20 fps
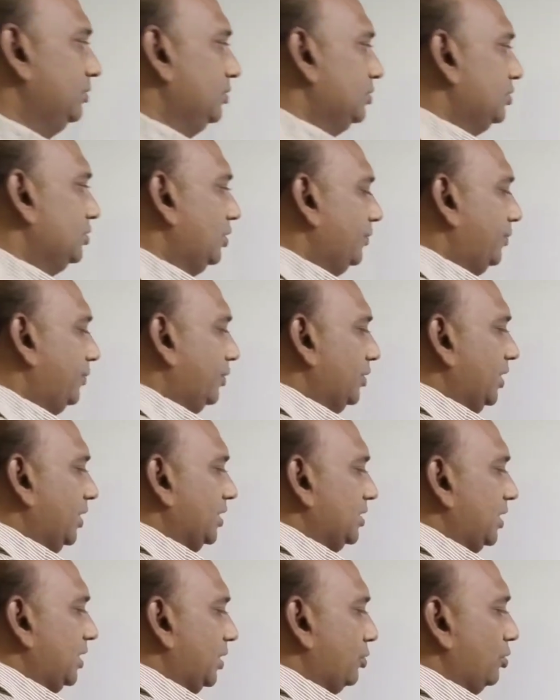So 4
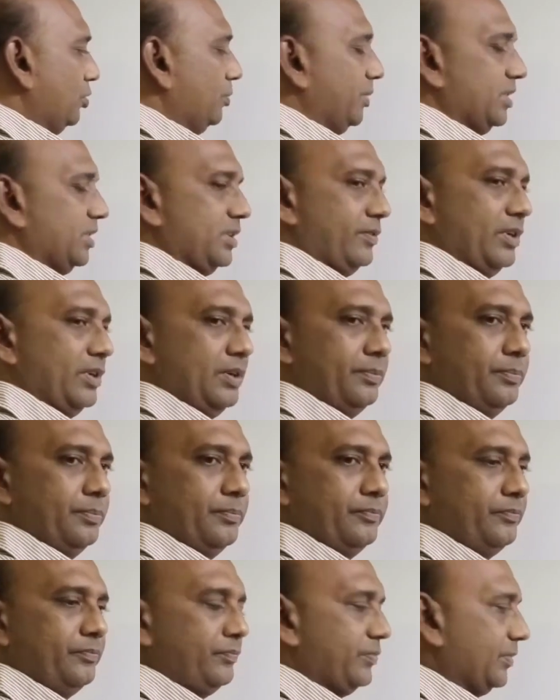does not go by 7.
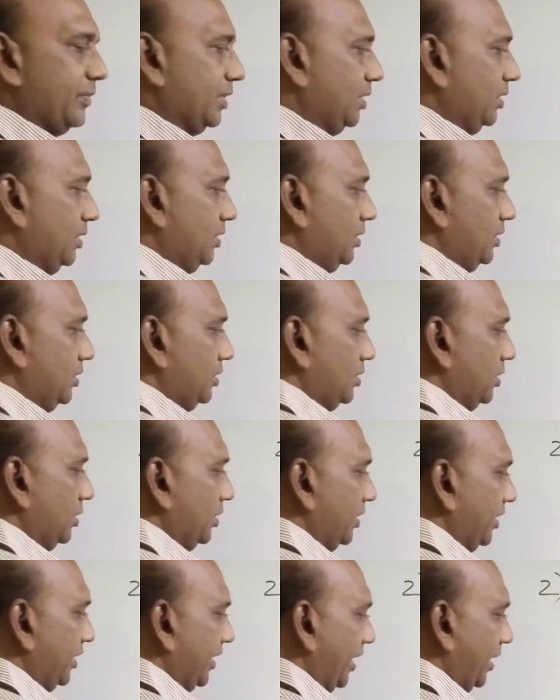
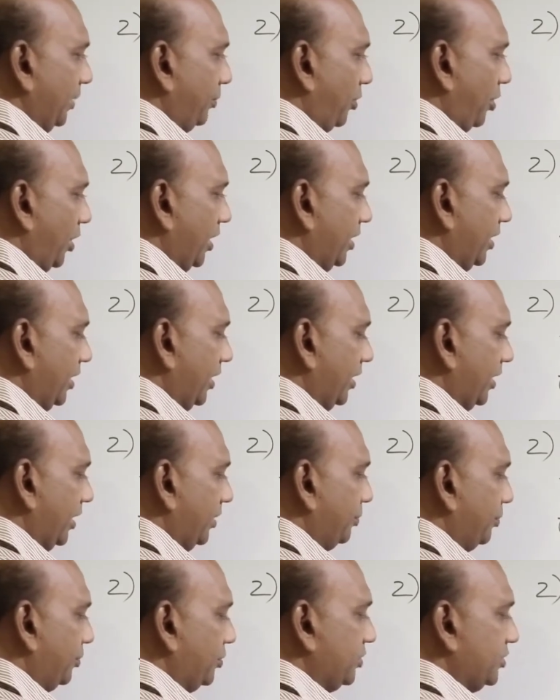Take point here
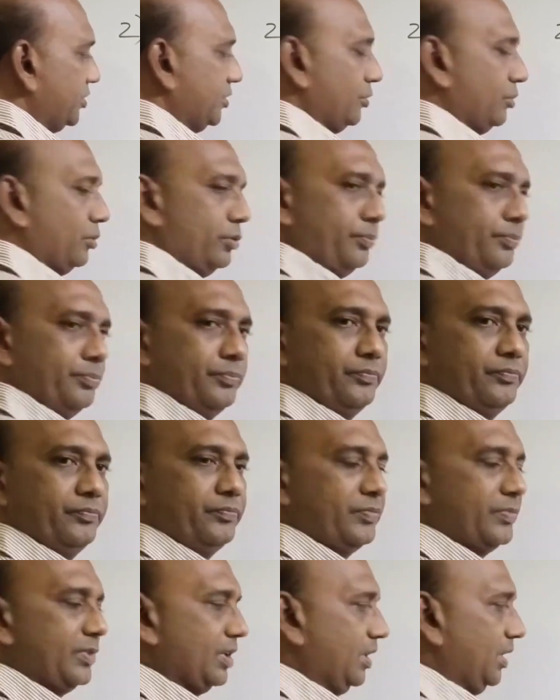and put 0.
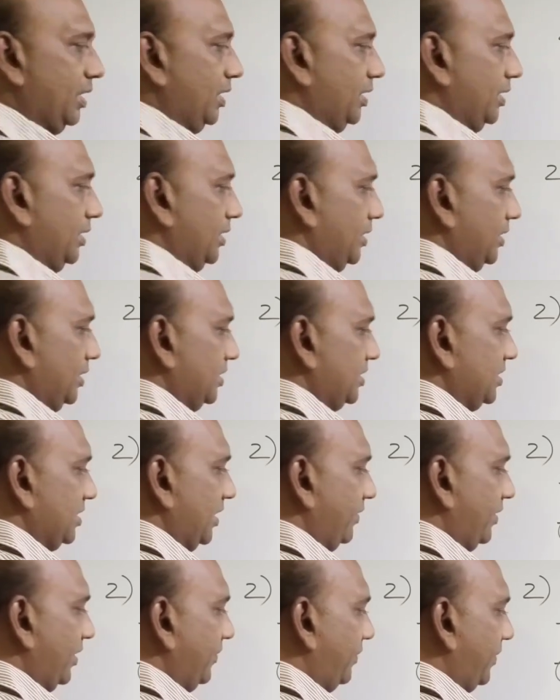
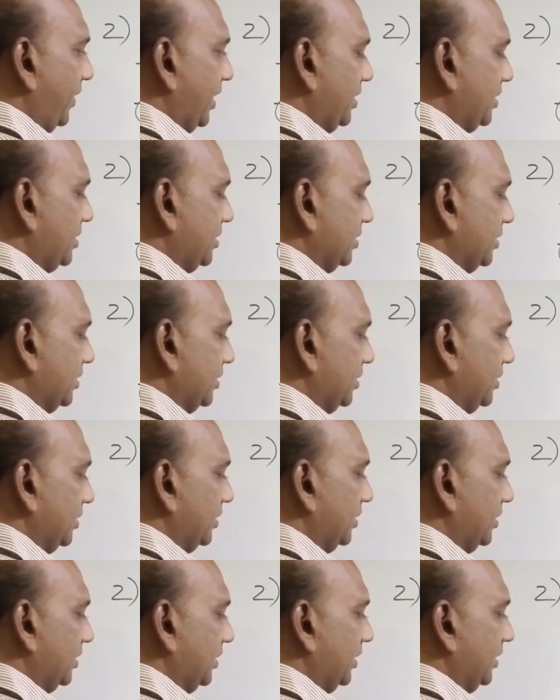7 5 is
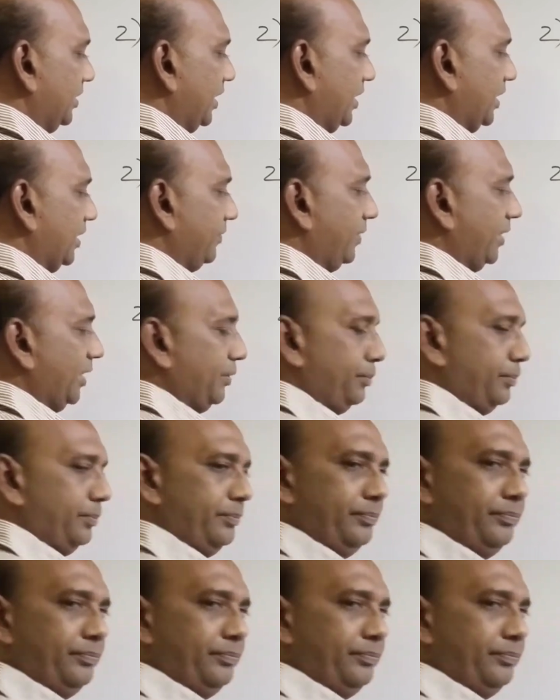35.